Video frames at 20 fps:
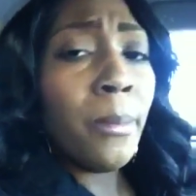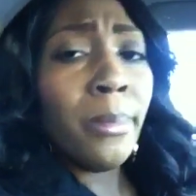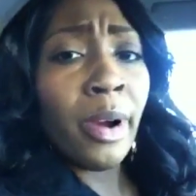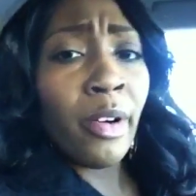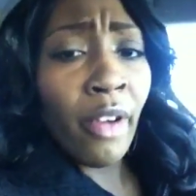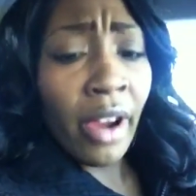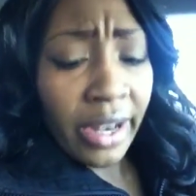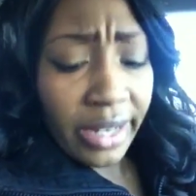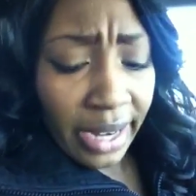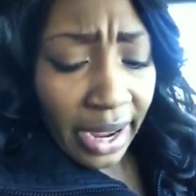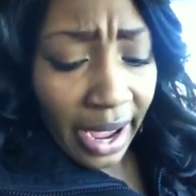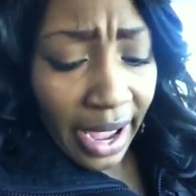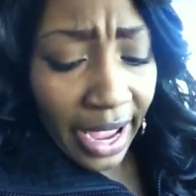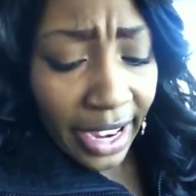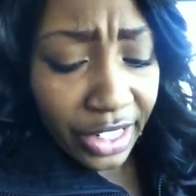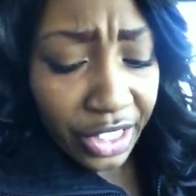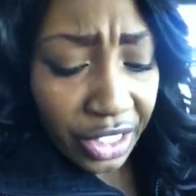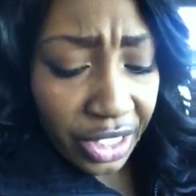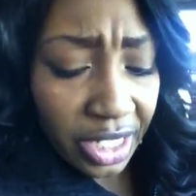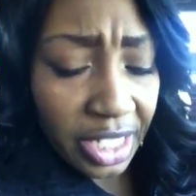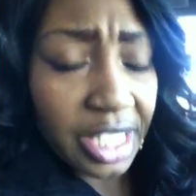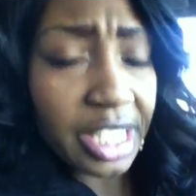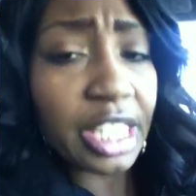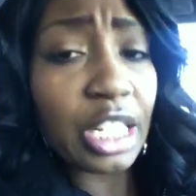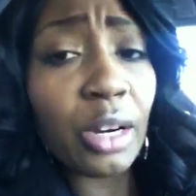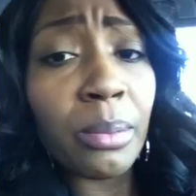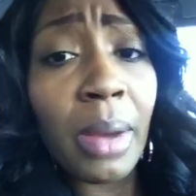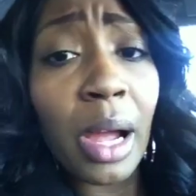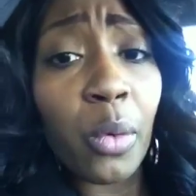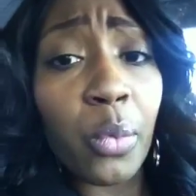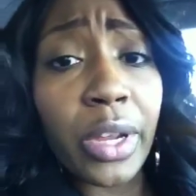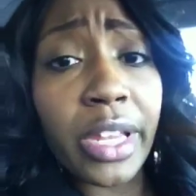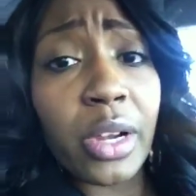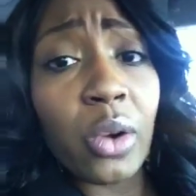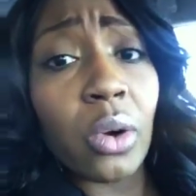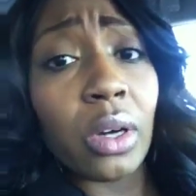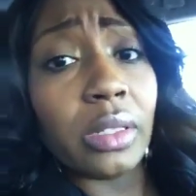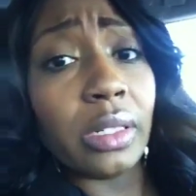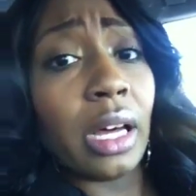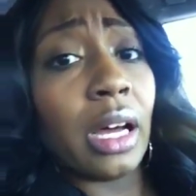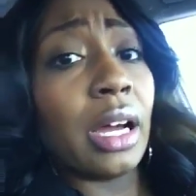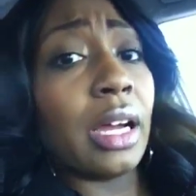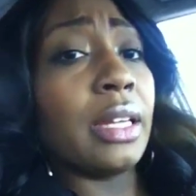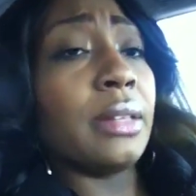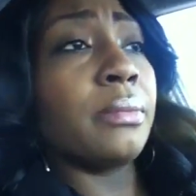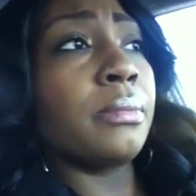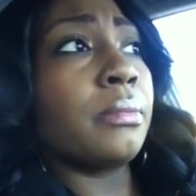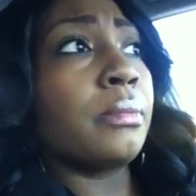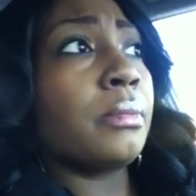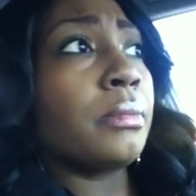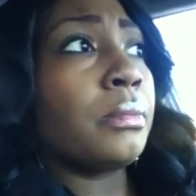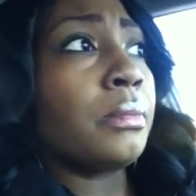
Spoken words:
But right now I actually sell my WIC online.